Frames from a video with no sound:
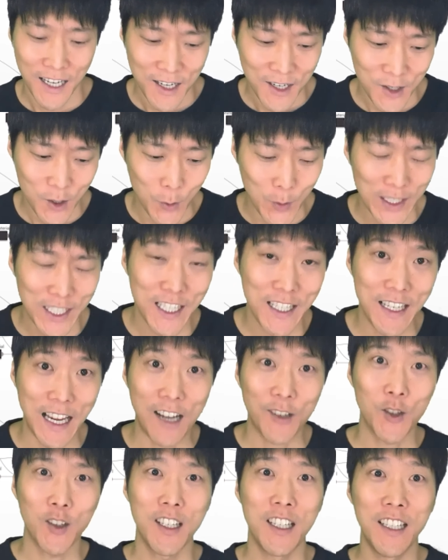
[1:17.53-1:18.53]
So which is
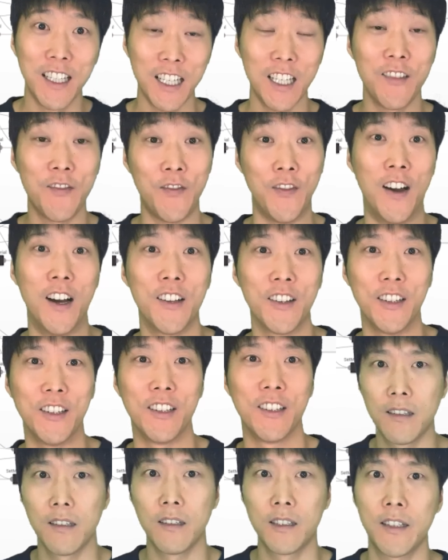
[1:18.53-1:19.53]
actually really
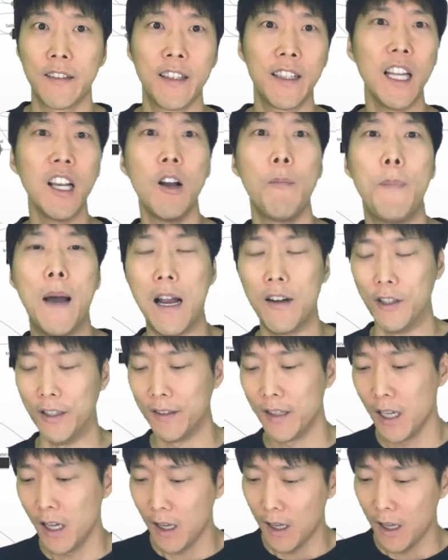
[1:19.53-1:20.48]
fun. Just think about it.